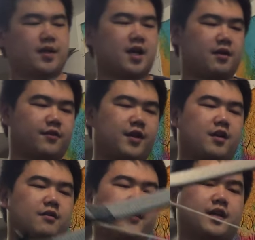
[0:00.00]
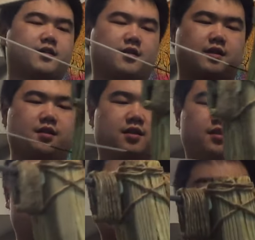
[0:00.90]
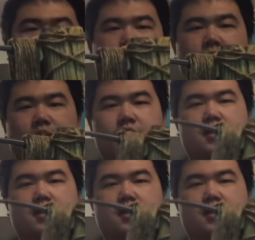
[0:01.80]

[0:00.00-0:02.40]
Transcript: They would have caravans with them,